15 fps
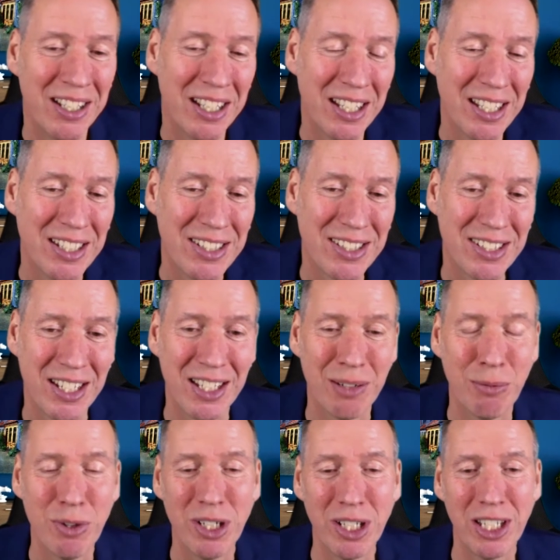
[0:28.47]
He's uh,
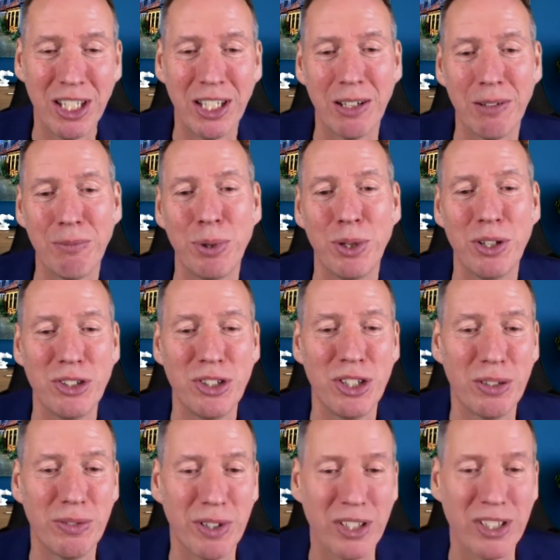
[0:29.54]
working at Purdue
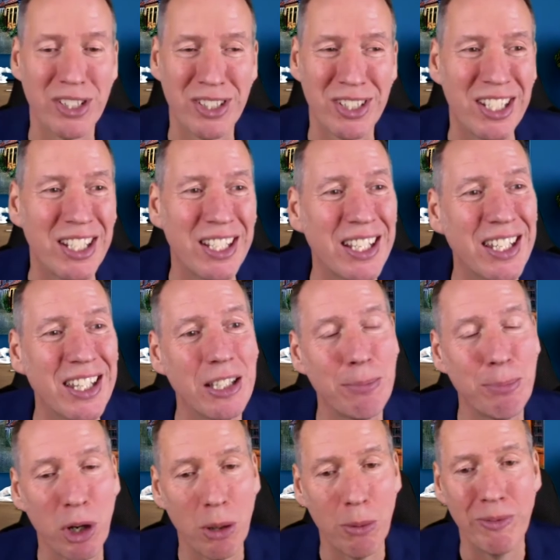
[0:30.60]
University in the
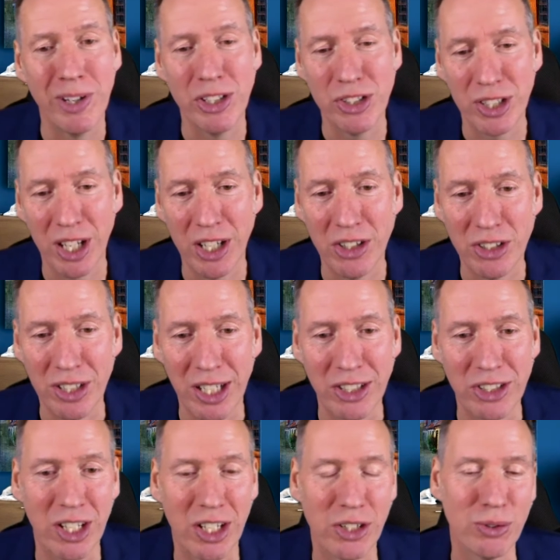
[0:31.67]
Department of Education,
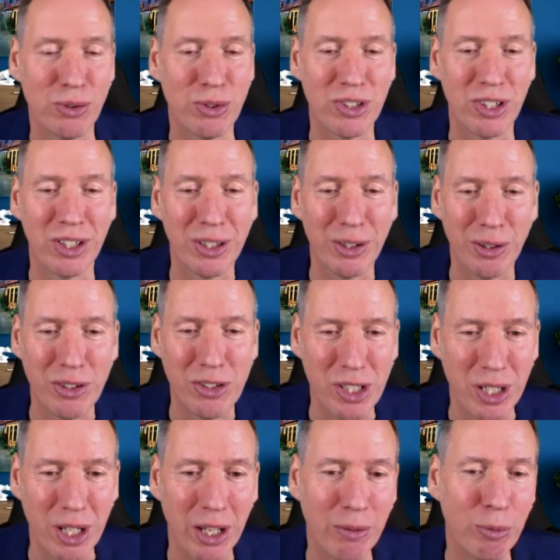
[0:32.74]
Educational
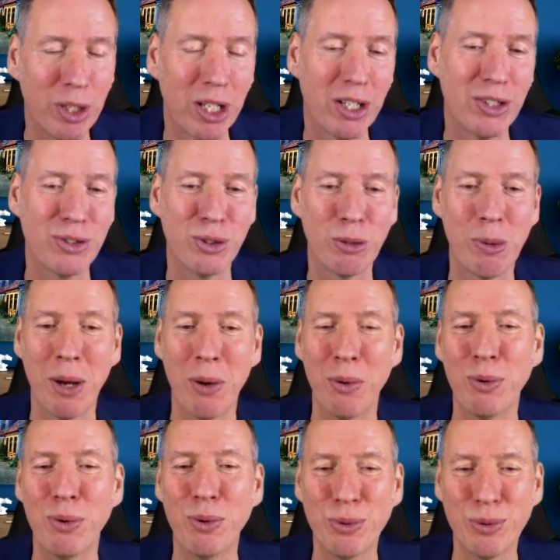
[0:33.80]
Psychology, and we're going to talk about
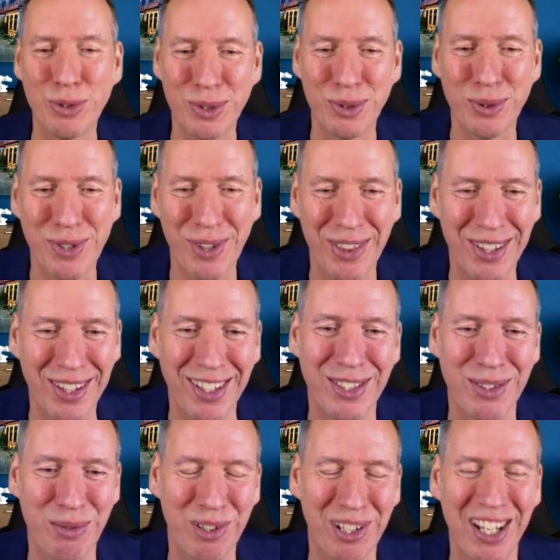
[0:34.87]
all sorts of things
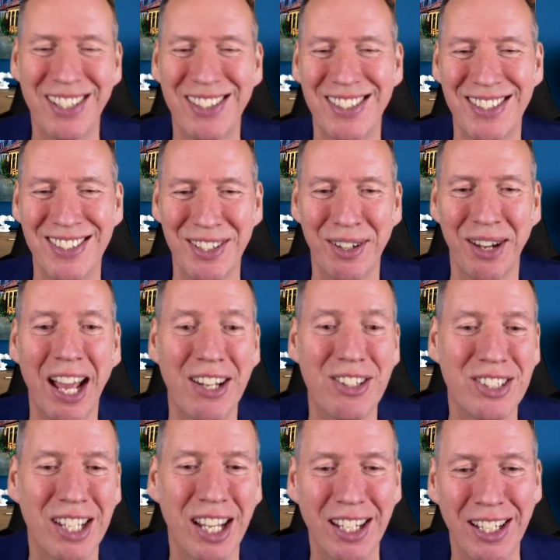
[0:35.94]
related to how do
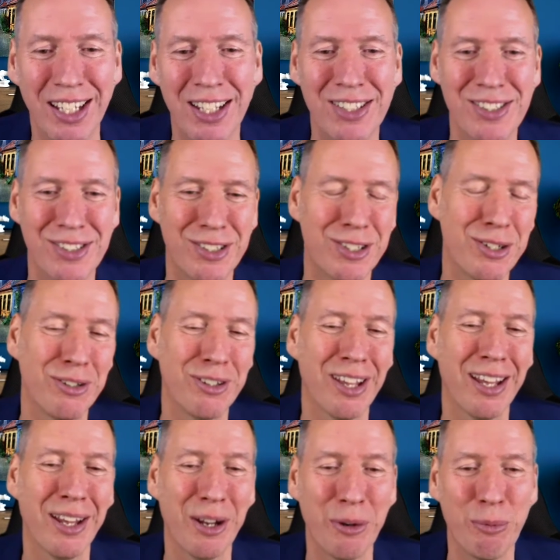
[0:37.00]
you get your kids to do
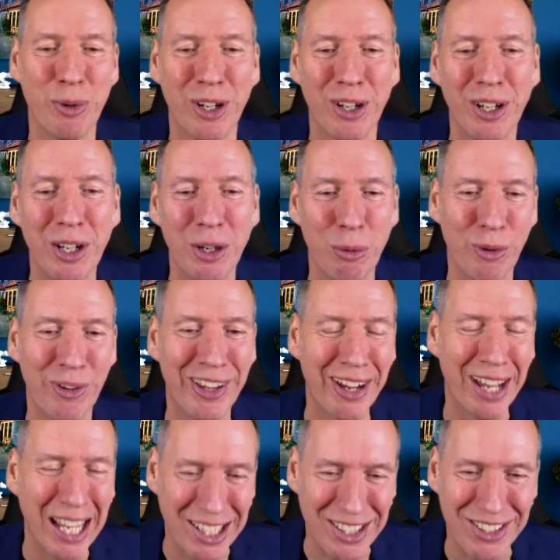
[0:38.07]
their homework
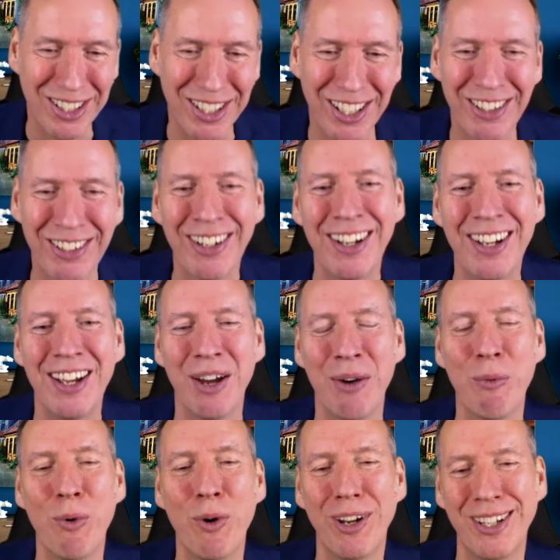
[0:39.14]
without hating you?
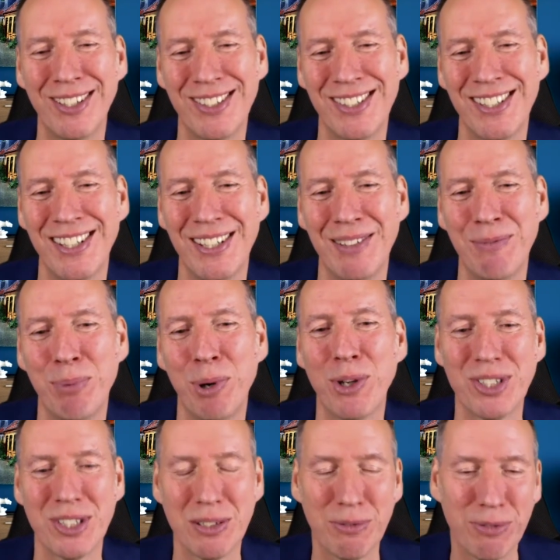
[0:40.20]
What is the
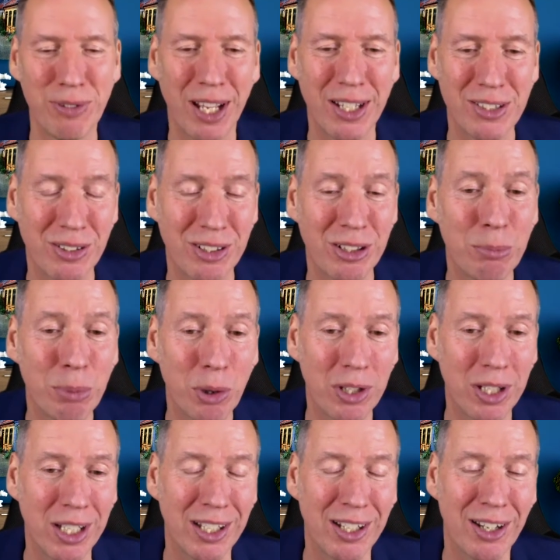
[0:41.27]
positive effect on your
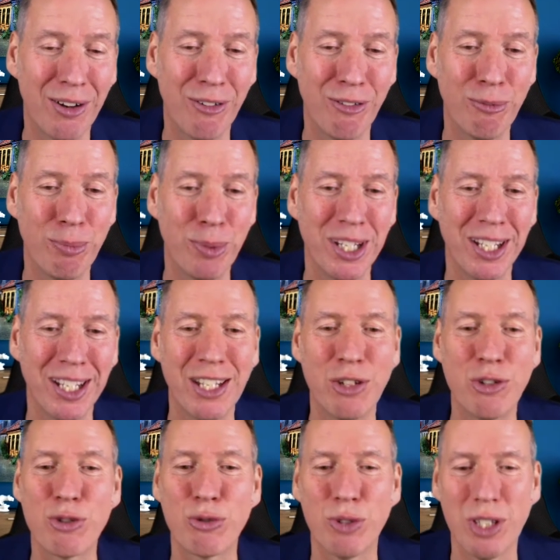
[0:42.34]
body of being
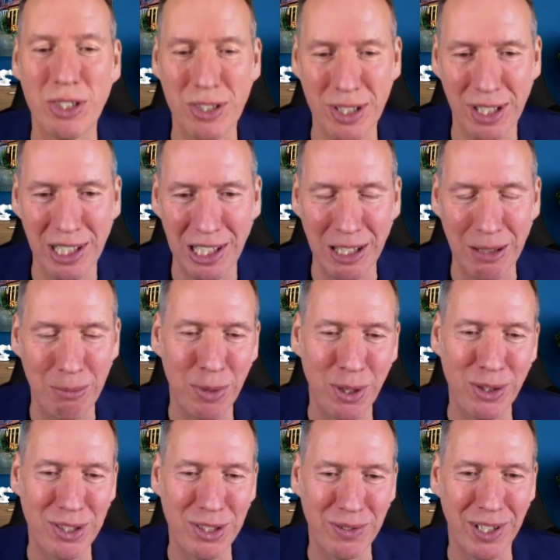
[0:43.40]
intrinsically
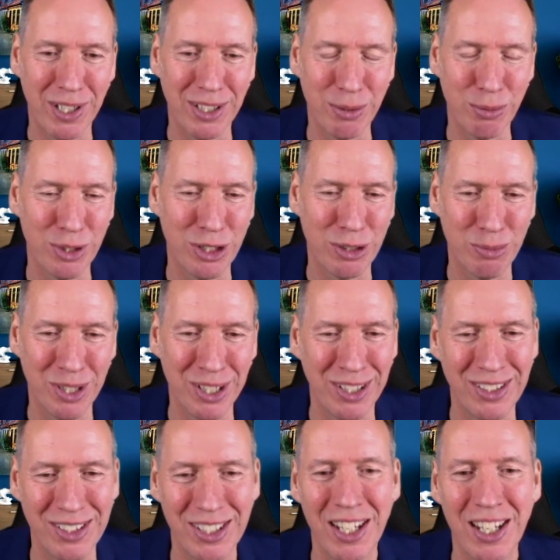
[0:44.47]
motivated, which
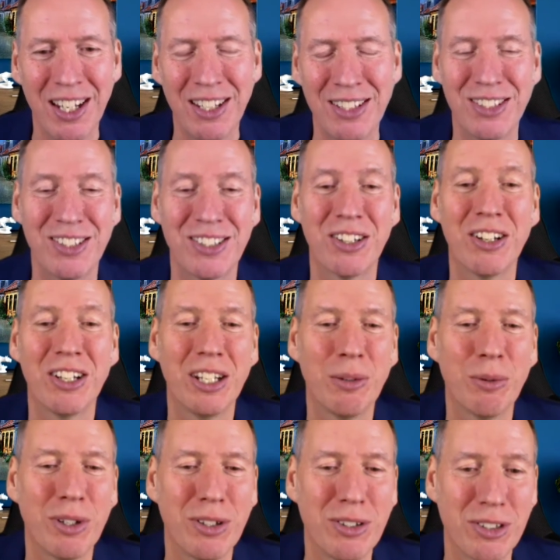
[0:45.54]
means deciding you
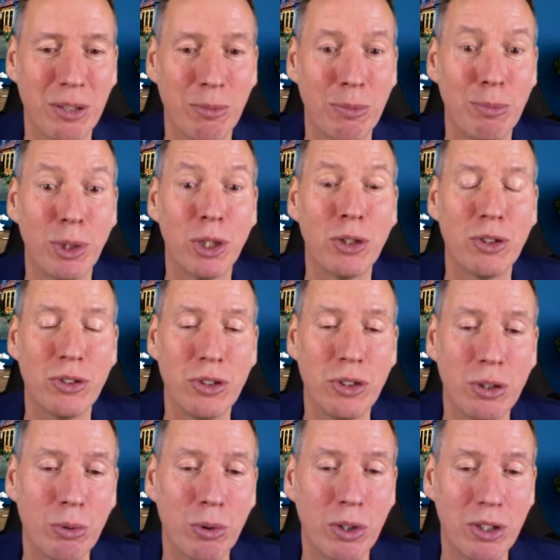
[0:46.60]
want to do something because
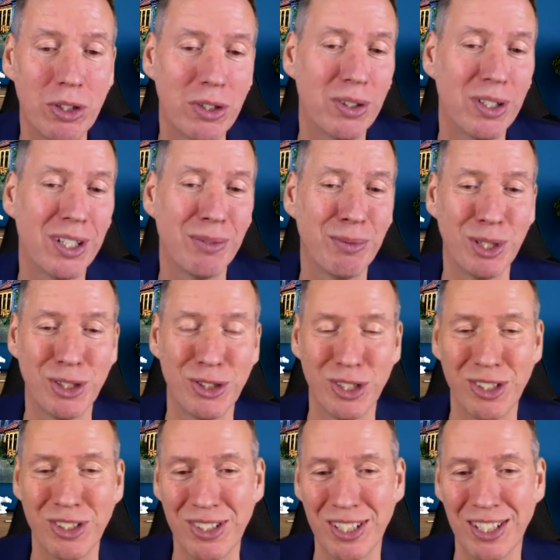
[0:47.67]
you want to do it, because you
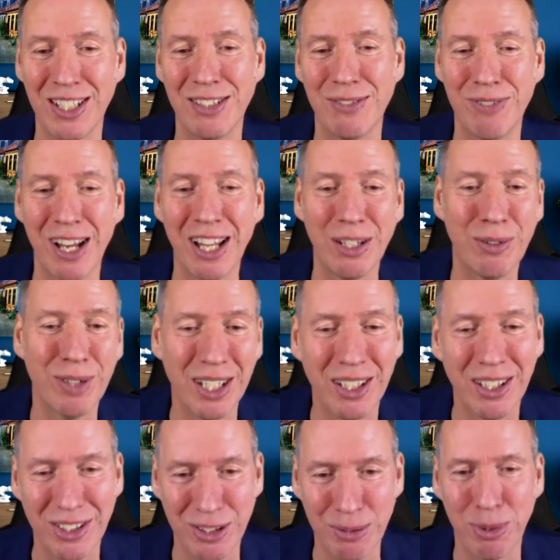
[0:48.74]
can see there's value in it,
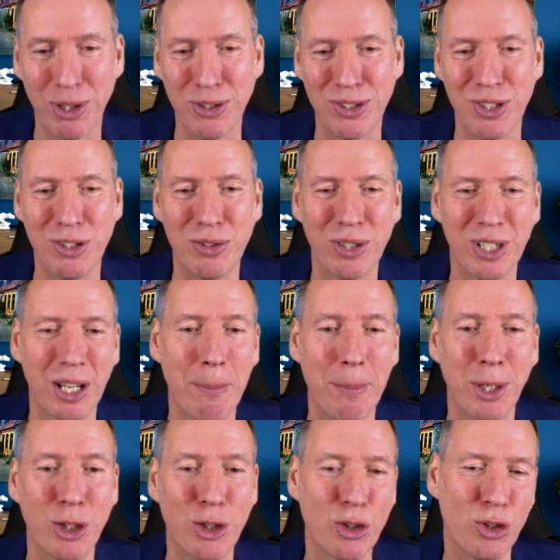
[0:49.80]
as opposed to doing it
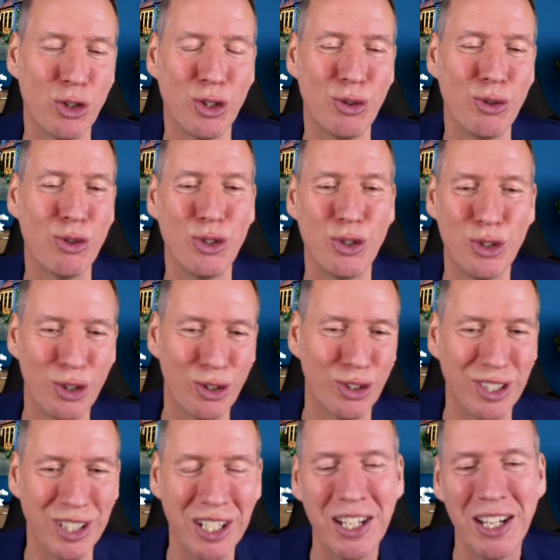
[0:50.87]
because you should,
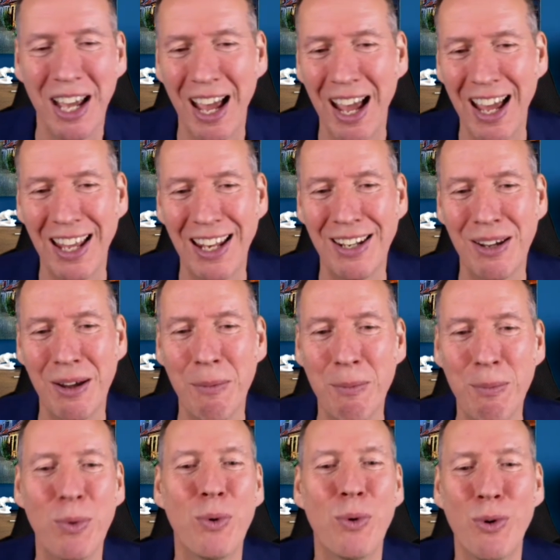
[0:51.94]
and
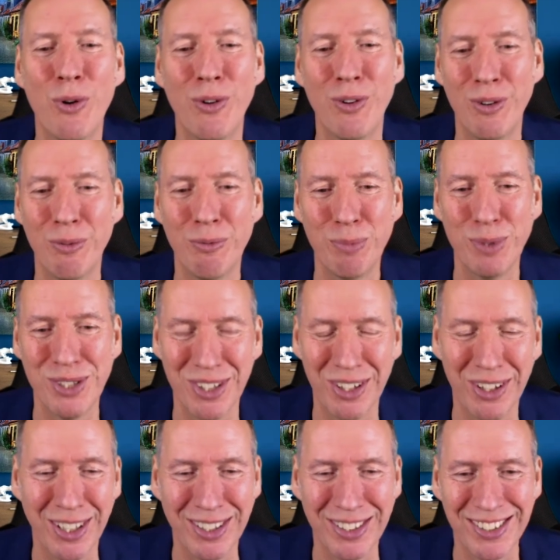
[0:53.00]
more
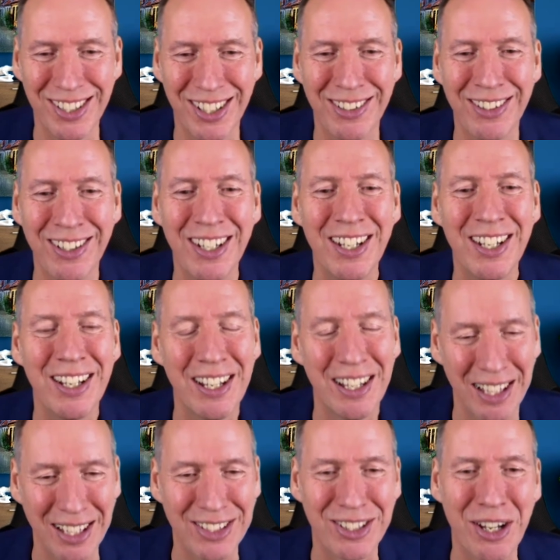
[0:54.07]
besides. So
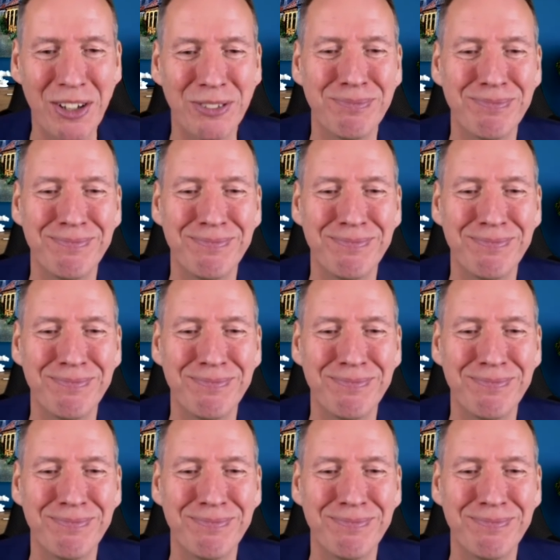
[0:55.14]
let's go.